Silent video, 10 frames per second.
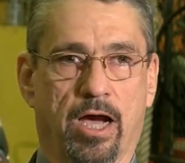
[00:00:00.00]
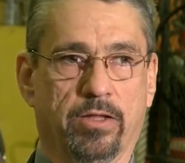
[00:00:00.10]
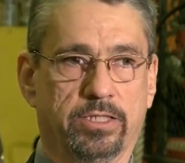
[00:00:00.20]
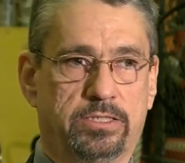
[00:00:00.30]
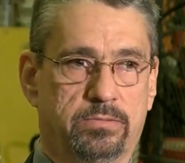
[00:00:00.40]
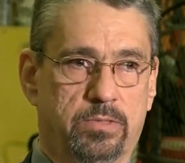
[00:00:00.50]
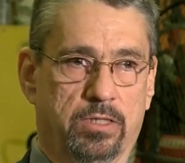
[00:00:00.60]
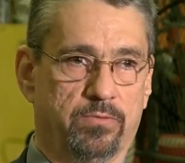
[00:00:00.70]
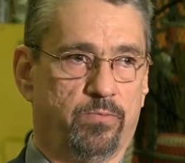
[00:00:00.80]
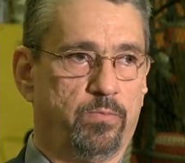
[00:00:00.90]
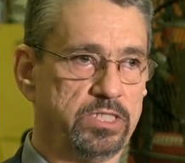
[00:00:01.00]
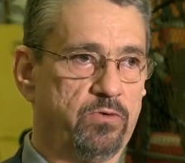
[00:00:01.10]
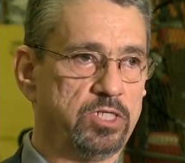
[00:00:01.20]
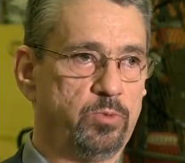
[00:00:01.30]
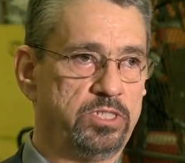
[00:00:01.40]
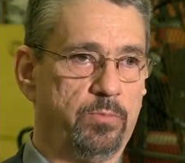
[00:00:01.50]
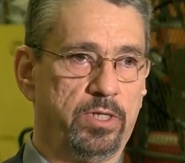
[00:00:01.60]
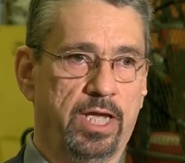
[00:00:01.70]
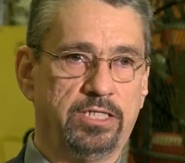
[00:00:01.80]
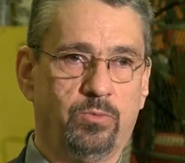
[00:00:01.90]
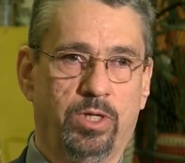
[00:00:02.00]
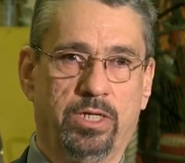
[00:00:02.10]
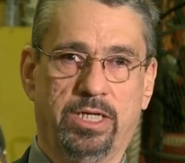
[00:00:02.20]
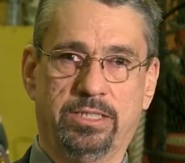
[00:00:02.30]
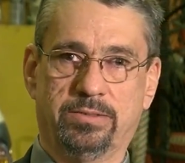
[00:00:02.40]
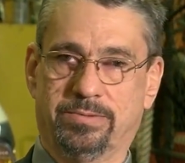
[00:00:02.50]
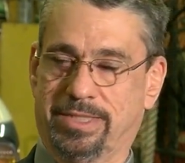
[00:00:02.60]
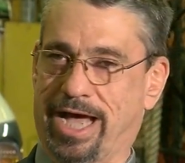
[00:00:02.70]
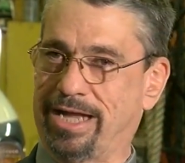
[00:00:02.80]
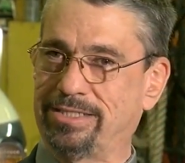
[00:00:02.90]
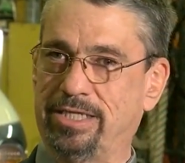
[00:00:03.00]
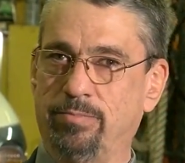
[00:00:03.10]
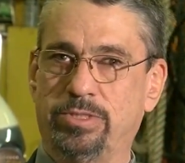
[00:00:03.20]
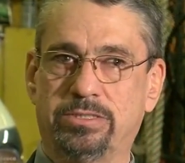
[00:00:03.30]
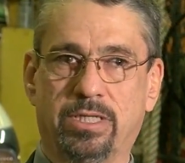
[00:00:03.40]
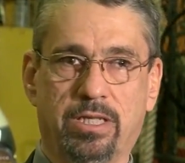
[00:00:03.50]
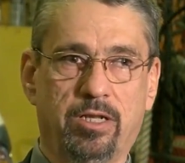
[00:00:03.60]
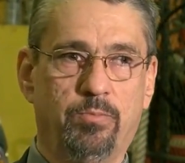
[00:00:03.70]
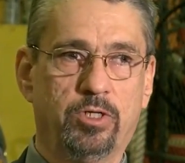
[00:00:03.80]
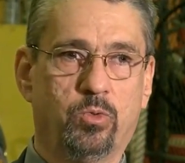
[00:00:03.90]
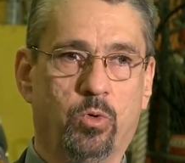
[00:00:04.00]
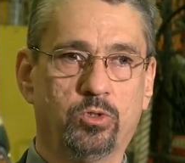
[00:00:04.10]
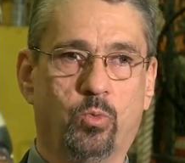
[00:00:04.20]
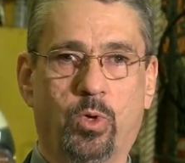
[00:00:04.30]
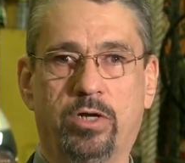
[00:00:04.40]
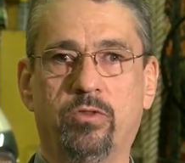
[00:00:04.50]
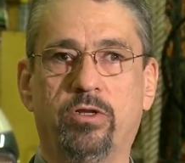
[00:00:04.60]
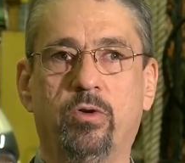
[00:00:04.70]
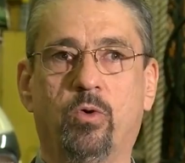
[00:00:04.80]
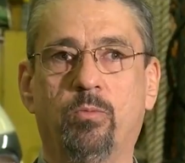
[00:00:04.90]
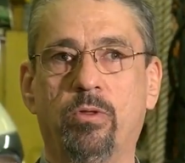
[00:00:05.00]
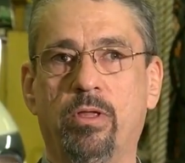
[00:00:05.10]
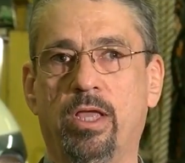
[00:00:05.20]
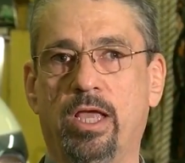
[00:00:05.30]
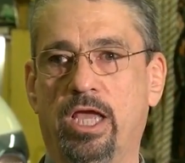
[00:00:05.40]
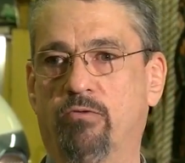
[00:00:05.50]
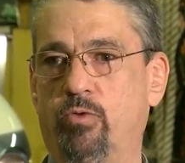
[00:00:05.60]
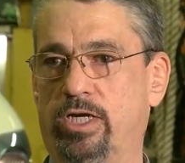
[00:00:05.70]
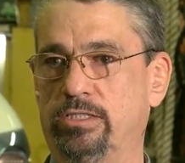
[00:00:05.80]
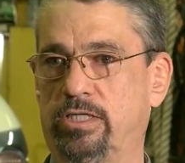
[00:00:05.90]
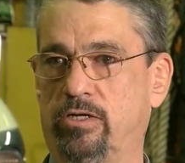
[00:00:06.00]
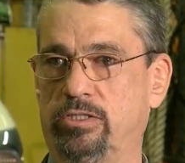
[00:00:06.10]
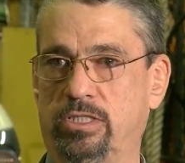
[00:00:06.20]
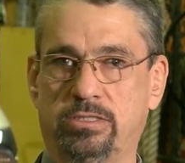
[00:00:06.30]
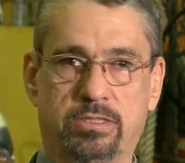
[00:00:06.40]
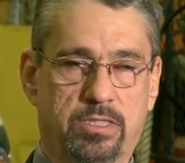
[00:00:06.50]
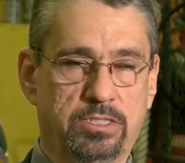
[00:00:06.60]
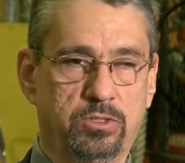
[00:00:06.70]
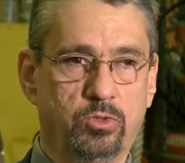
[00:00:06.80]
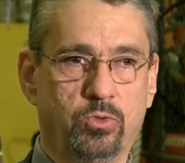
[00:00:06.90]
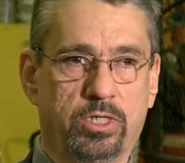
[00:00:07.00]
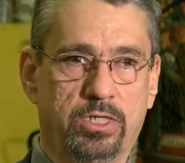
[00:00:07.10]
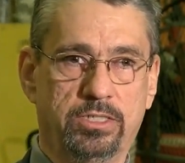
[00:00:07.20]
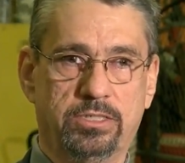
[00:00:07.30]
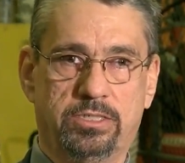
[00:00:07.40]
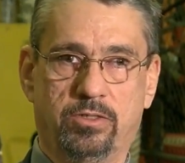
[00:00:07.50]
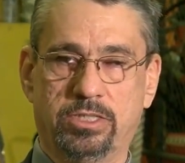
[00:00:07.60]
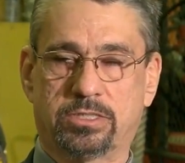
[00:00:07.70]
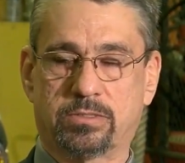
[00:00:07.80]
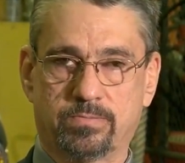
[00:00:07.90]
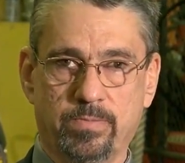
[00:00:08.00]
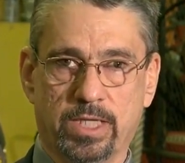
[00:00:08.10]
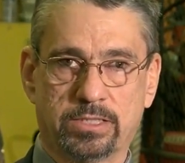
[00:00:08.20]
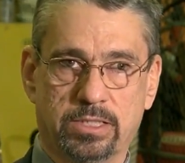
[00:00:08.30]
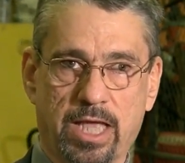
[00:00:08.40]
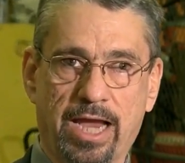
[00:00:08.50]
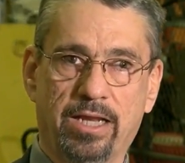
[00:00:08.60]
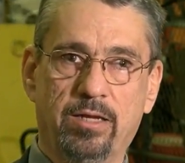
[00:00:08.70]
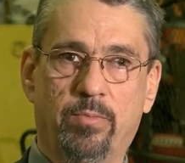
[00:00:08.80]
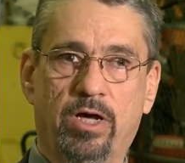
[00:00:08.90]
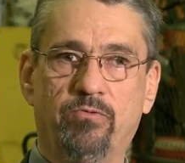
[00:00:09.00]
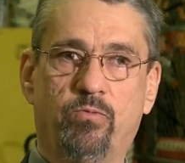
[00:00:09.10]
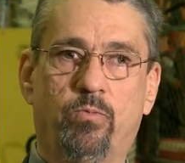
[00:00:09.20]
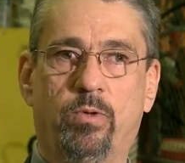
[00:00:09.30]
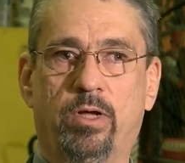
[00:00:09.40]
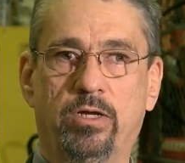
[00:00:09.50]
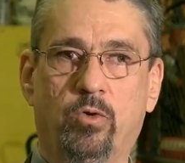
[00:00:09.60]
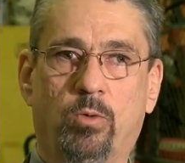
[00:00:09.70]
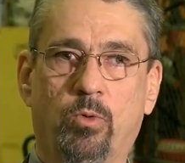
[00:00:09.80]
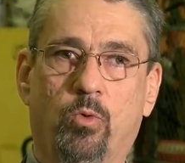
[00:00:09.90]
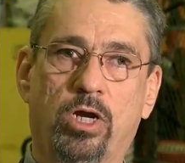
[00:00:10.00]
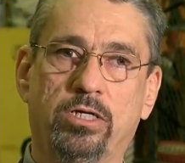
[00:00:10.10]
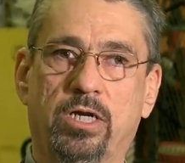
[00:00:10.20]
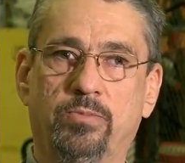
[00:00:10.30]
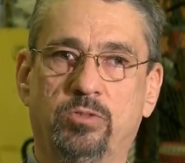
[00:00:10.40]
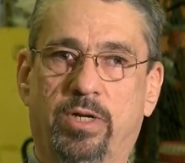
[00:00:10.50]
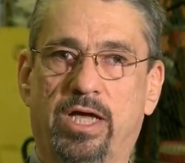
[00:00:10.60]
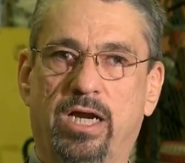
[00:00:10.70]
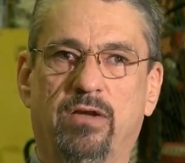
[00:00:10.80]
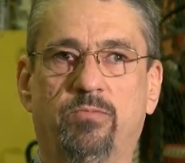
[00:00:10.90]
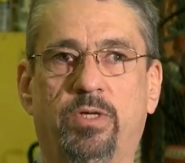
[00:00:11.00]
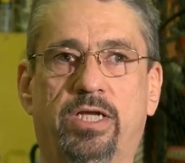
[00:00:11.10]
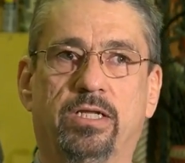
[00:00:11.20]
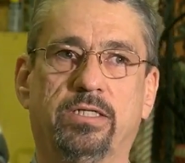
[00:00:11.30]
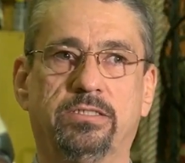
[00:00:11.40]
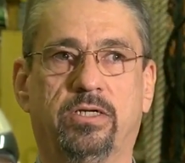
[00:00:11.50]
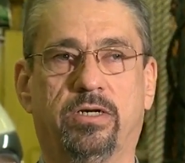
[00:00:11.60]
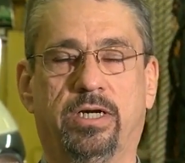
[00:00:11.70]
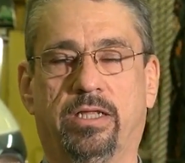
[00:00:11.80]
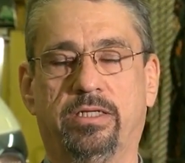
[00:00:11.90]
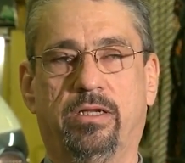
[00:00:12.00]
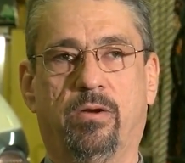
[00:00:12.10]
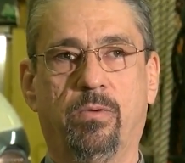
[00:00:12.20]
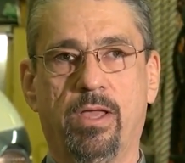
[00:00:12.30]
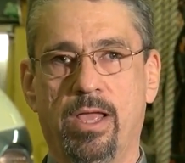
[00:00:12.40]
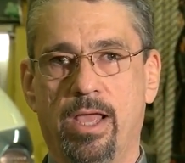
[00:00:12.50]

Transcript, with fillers: On this, on the, as far as precipitation, we lean the odds tip just a little bit towards wetter than normal if we consider just these neutral conditions that are just slightly above uh, normal water temperatures, but not enough to become considered an El Nino.